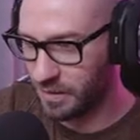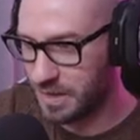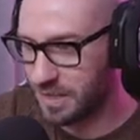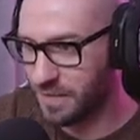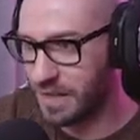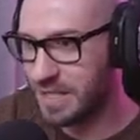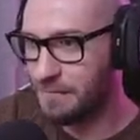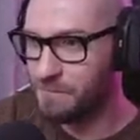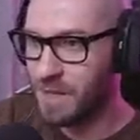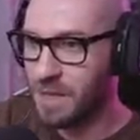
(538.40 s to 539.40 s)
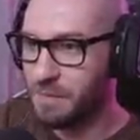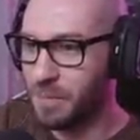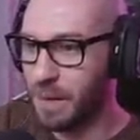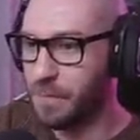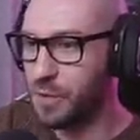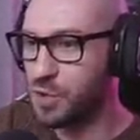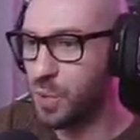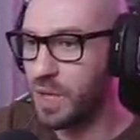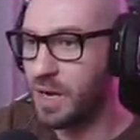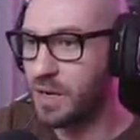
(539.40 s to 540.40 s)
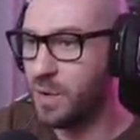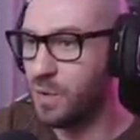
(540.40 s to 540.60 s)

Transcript: the looks of it. But I'm pretty sure we gotta